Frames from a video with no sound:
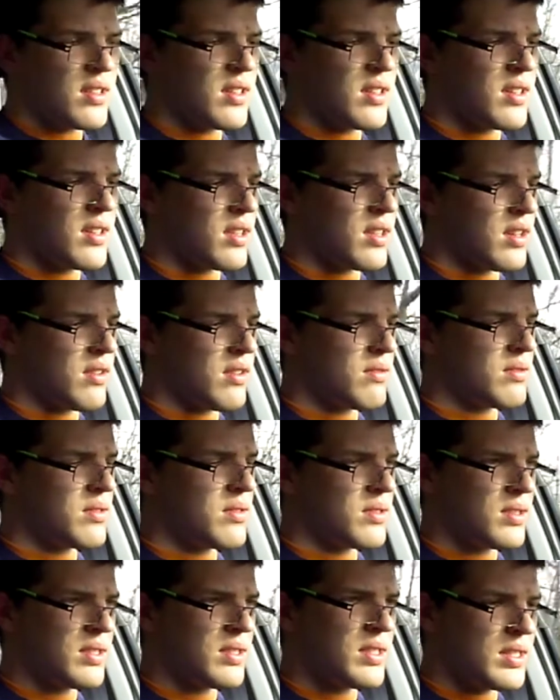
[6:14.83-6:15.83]
You know,
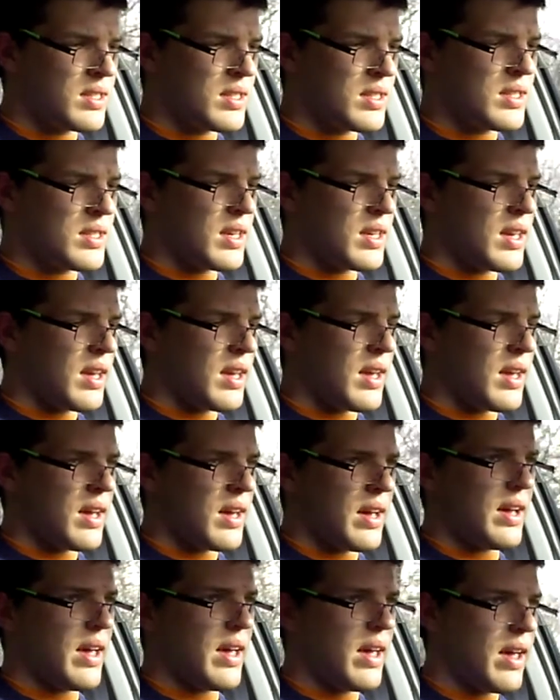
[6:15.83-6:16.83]

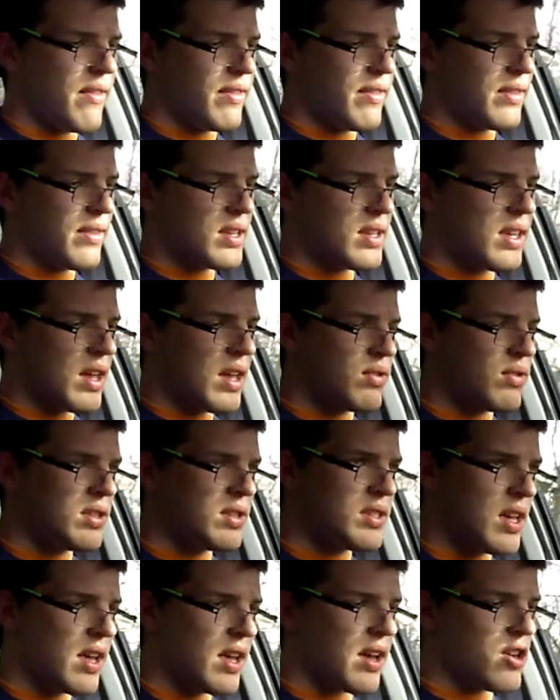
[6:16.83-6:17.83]
I have a counter
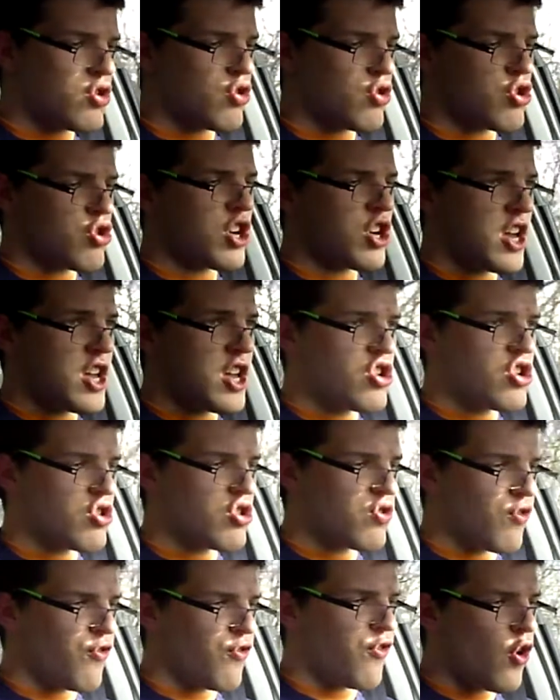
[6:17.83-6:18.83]
saying I should change
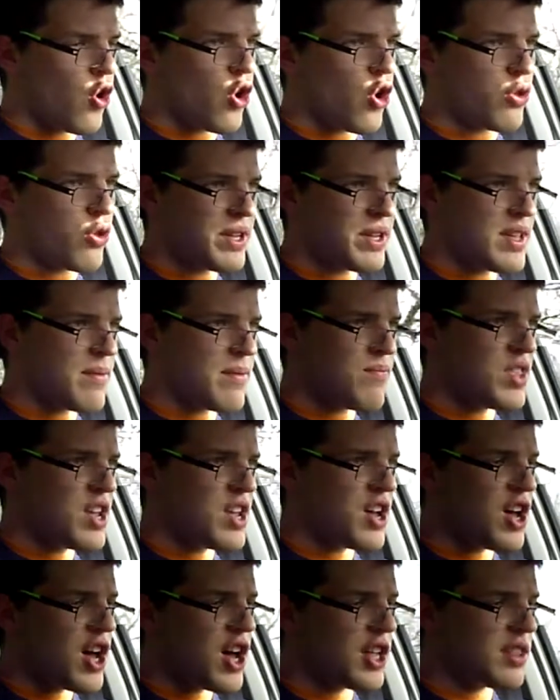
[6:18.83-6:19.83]
into Ford, but I'm
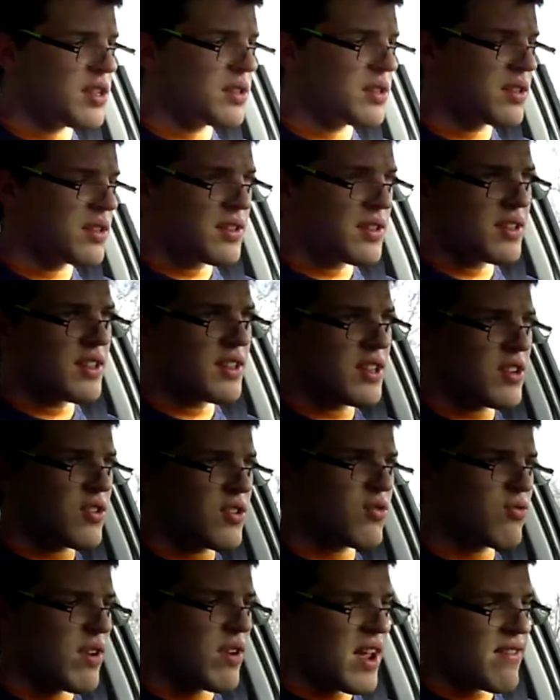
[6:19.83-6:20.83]
not.
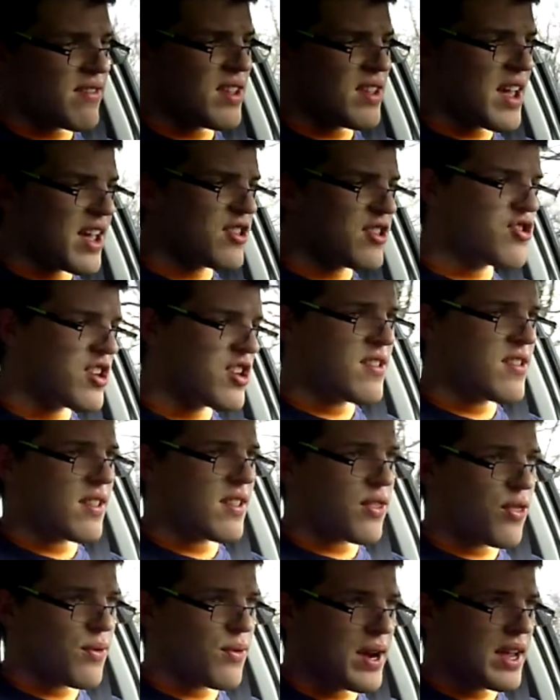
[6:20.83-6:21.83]
Rev the engine,
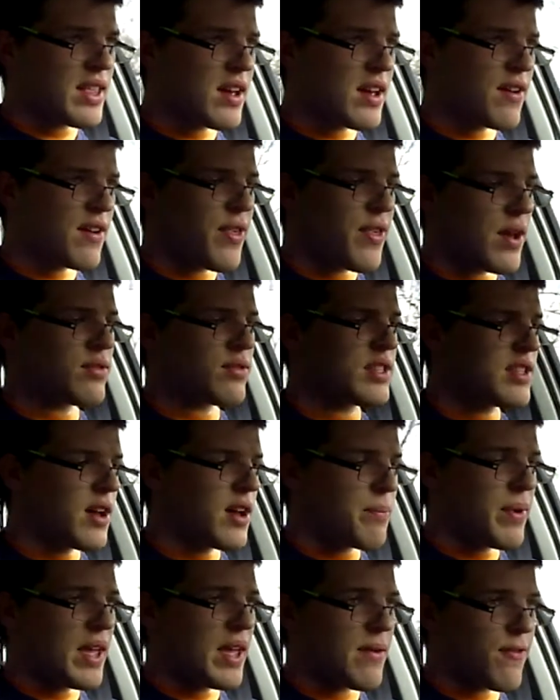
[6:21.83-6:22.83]
3,500
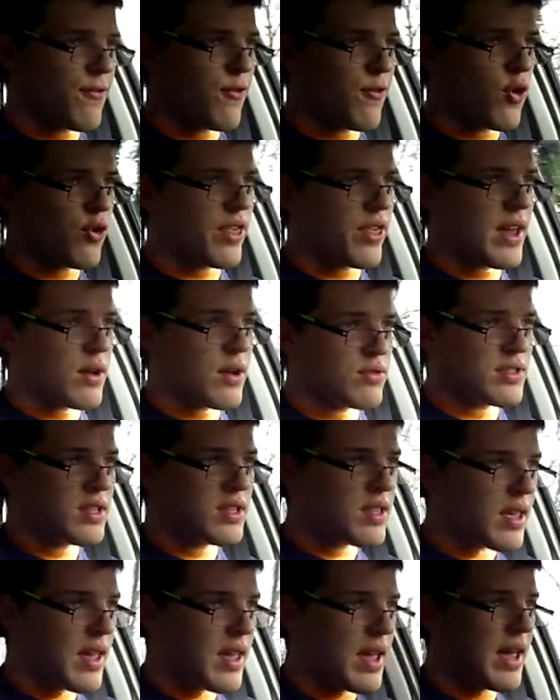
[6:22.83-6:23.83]
RPM,
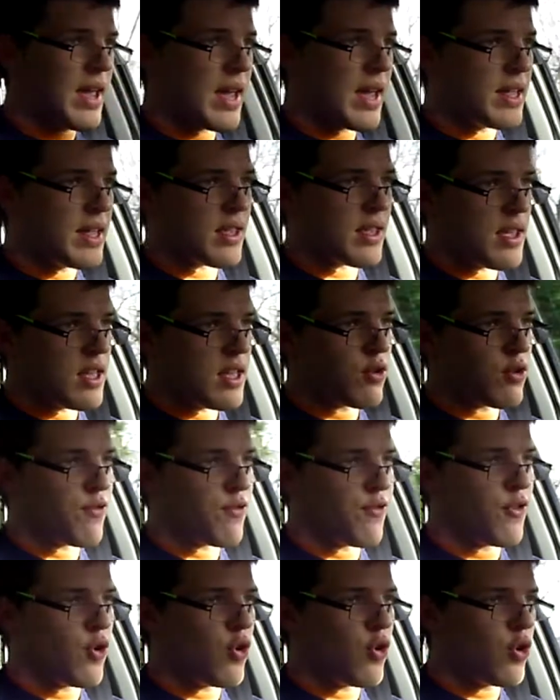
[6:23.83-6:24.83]
4,000, and into
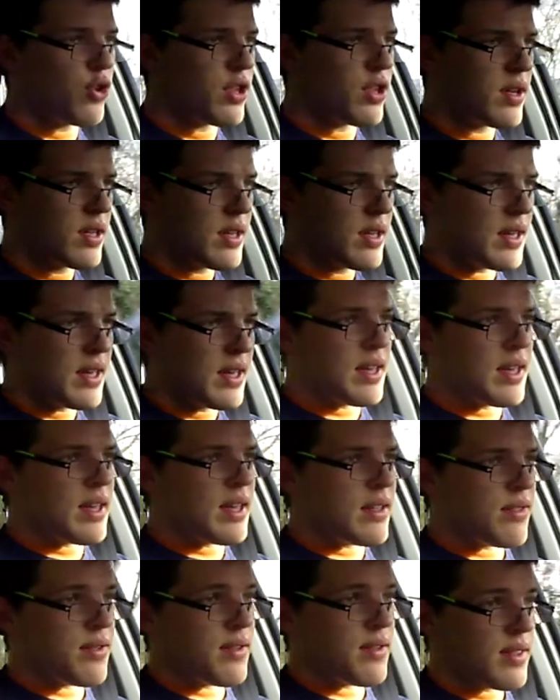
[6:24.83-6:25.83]
Ford.
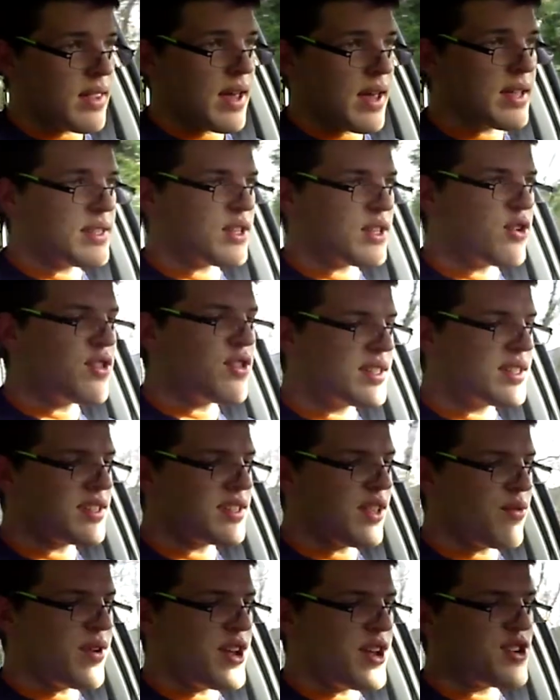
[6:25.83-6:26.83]
That's good
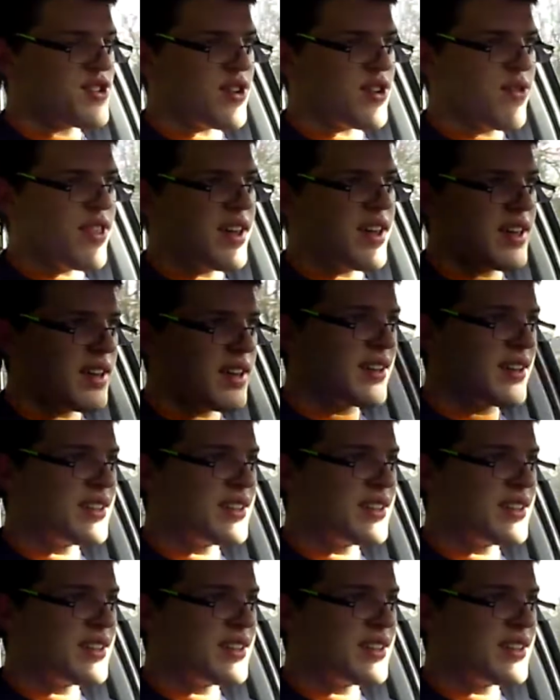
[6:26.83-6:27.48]
acceleration out there.